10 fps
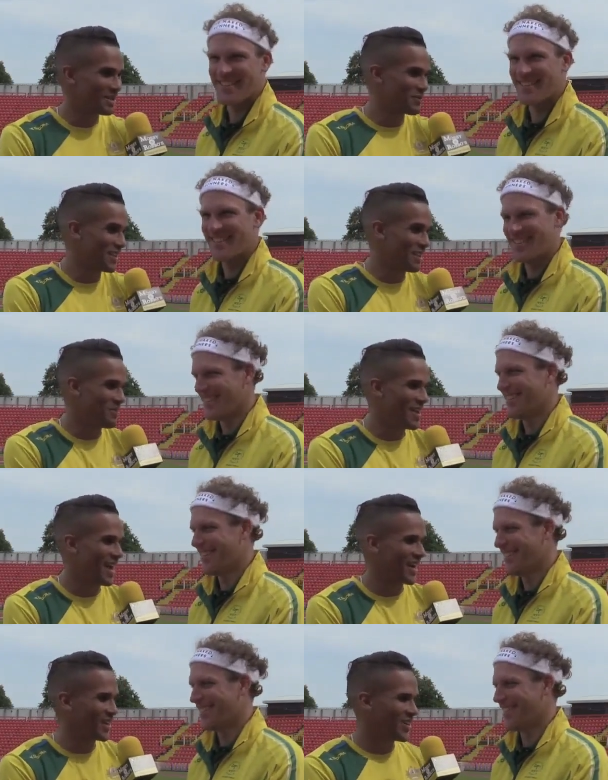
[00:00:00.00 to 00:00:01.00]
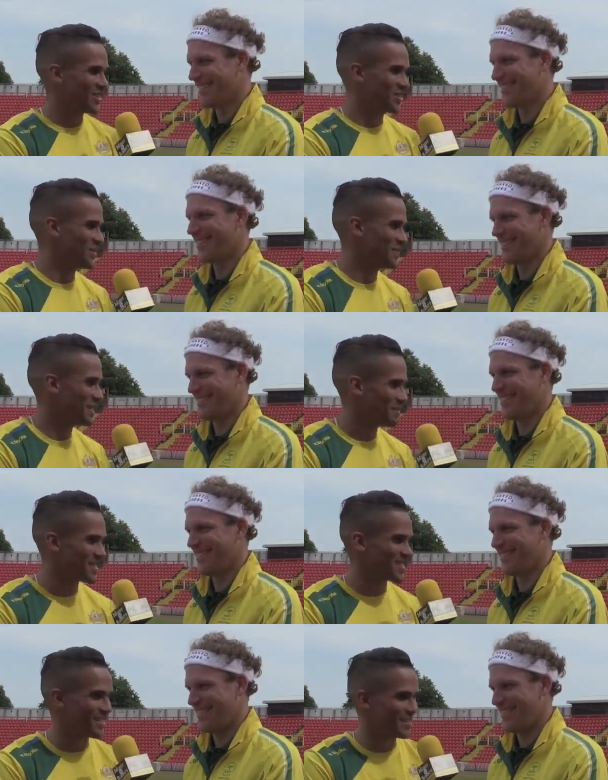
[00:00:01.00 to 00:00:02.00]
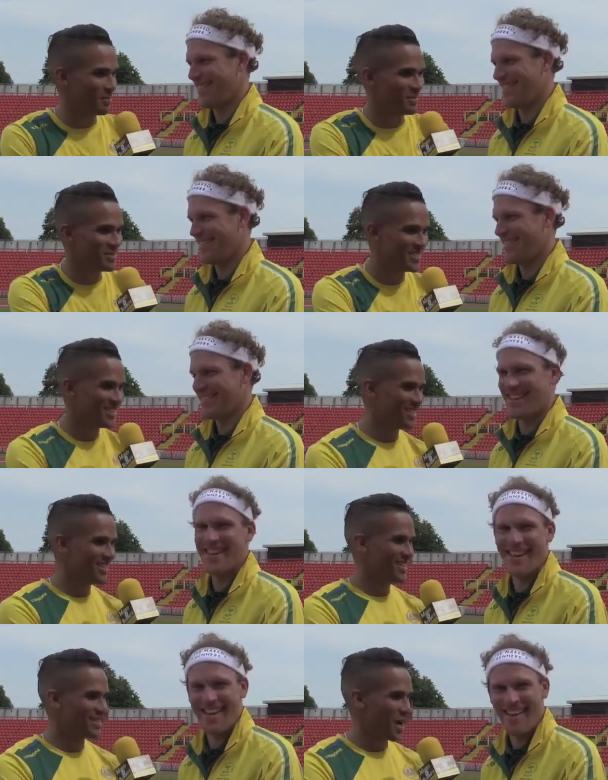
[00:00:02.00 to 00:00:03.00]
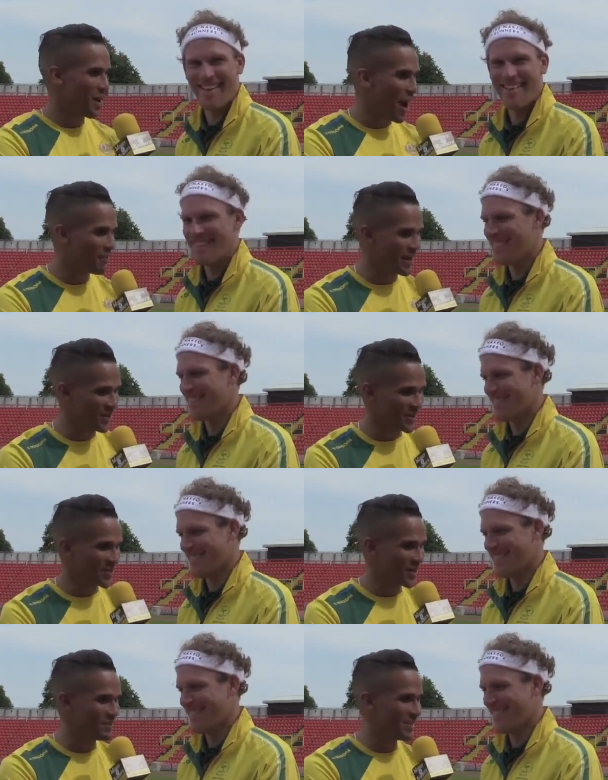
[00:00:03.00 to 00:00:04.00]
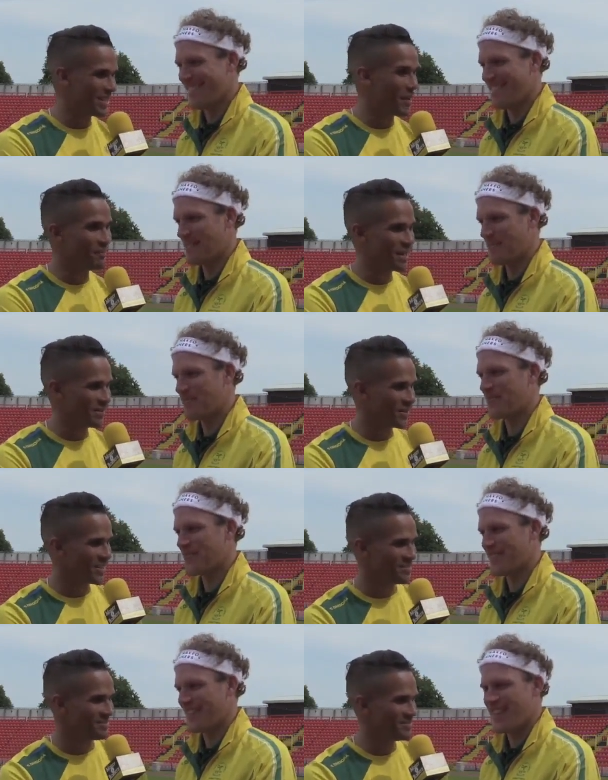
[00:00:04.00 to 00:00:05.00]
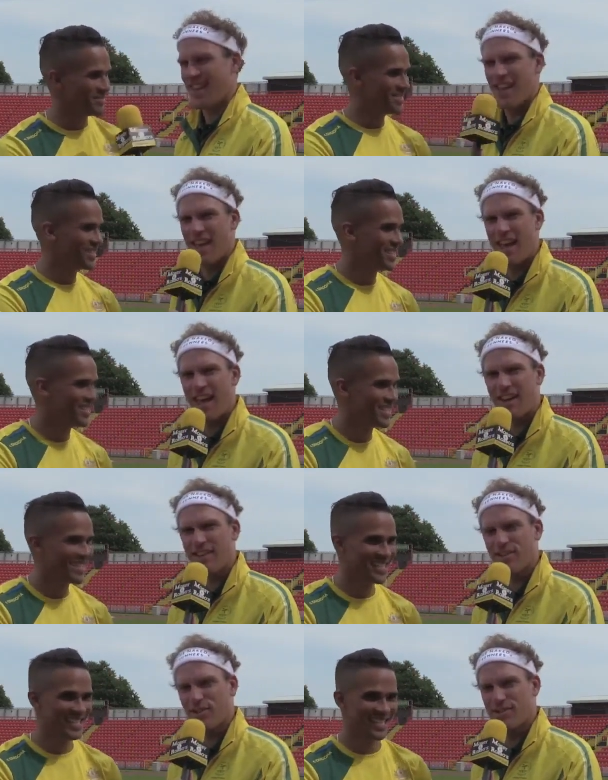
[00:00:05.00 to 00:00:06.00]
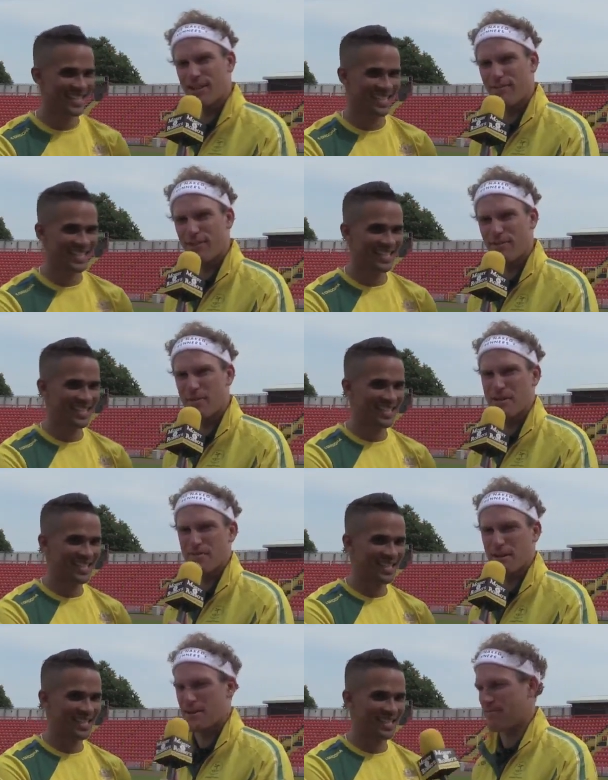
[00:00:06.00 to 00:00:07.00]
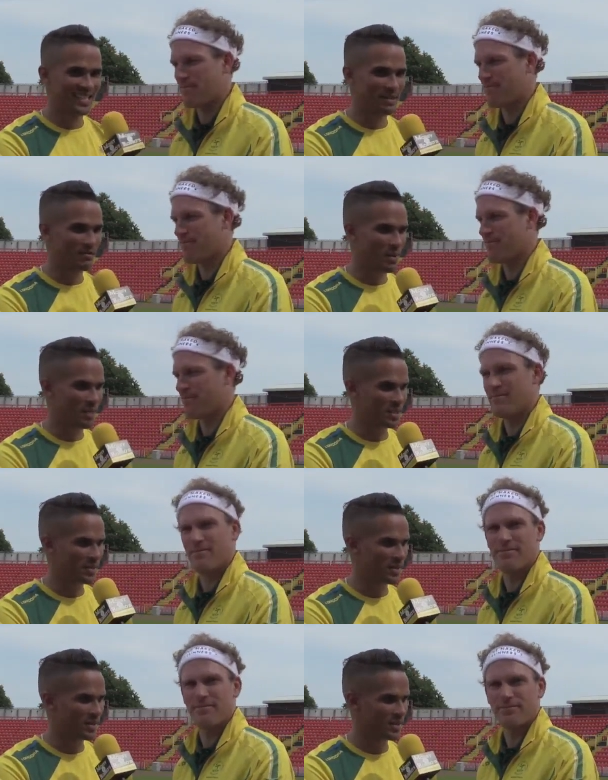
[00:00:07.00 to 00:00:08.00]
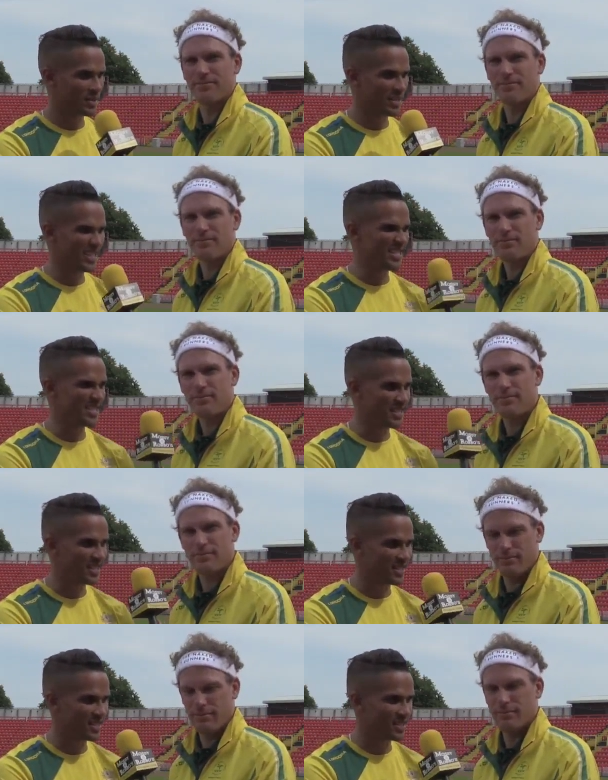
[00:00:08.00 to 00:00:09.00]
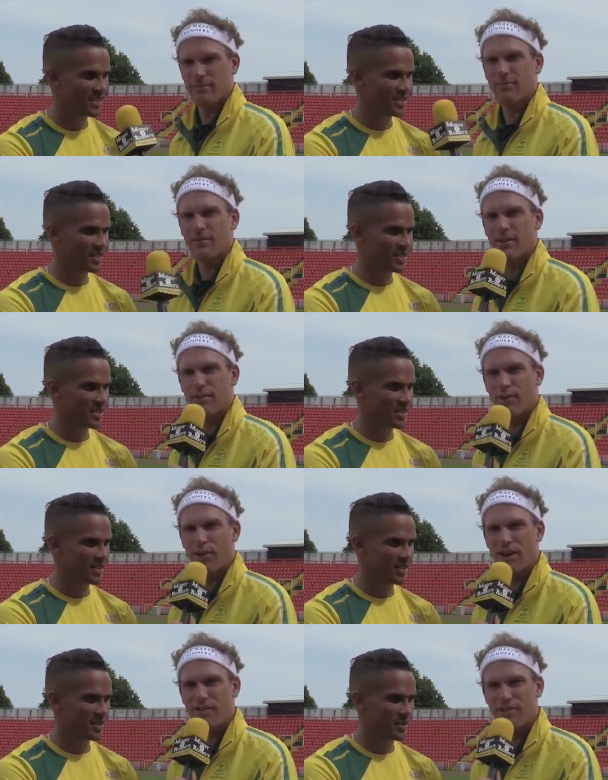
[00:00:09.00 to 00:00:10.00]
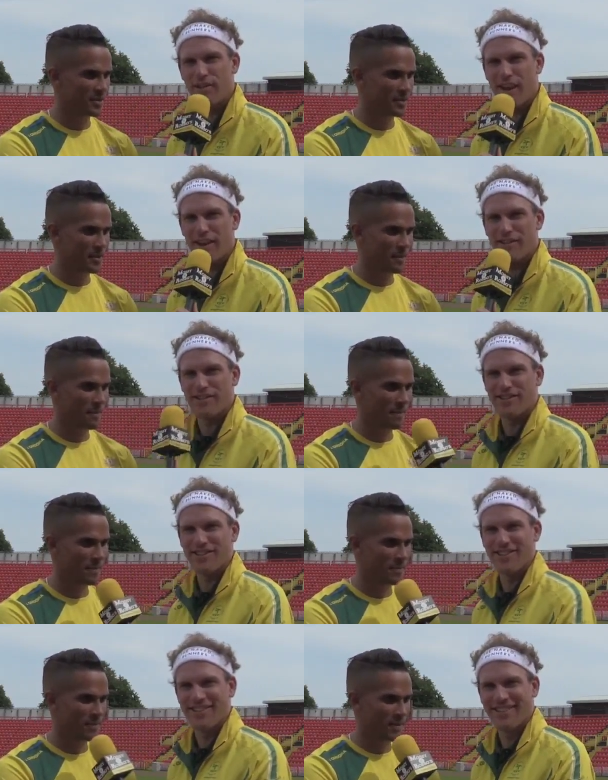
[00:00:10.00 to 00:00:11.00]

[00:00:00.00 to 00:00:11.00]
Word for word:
Speaker 1: There's funny thing we hang out a lot too, man. He's my stunt double so I, I, make all the trouble and I blame it on him.
Speaker 2: Haggis or a deep fried Mars bar? Deep fried Mars bar. Easy. 400s or 800s?